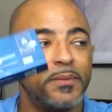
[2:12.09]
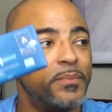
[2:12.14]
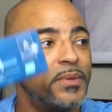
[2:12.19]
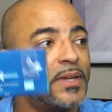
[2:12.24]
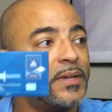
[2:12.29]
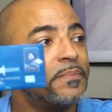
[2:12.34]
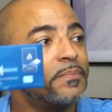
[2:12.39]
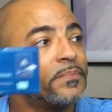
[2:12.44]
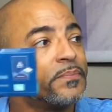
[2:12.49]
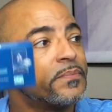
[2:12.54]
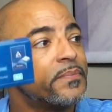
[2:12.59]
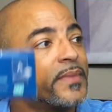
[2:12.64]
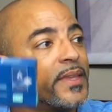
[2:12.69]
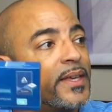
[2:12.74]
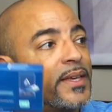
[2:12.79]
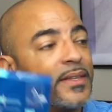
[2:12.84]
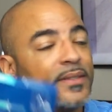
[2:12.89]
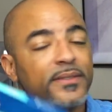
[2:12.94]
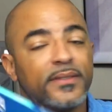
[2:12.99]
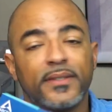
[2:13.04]
But
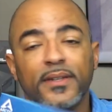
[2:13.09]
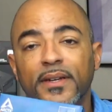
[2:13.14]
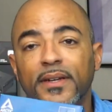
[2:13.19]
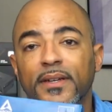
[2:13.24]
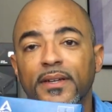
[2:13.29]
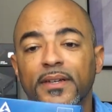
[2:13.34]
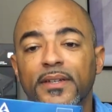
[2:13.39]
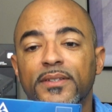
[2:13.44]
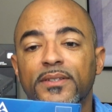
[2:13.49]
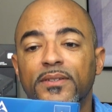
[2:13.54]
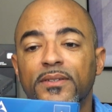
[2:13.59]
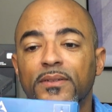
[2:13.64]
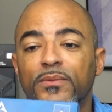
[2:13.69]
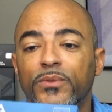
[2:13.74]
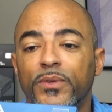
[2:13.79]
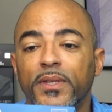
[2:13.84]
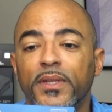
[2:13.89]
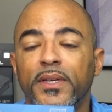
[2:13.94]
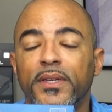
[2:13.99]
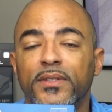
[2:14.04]
it's, uh, it's
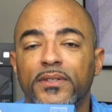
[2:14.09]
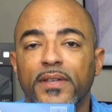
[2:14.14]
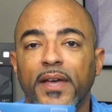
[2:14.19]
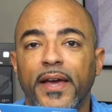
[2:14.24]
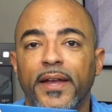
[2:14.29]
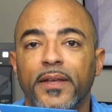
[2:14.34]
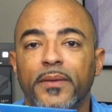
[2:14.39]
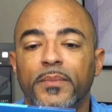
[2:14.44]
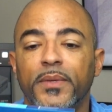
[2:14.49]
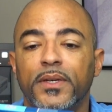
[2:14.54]
really exciting,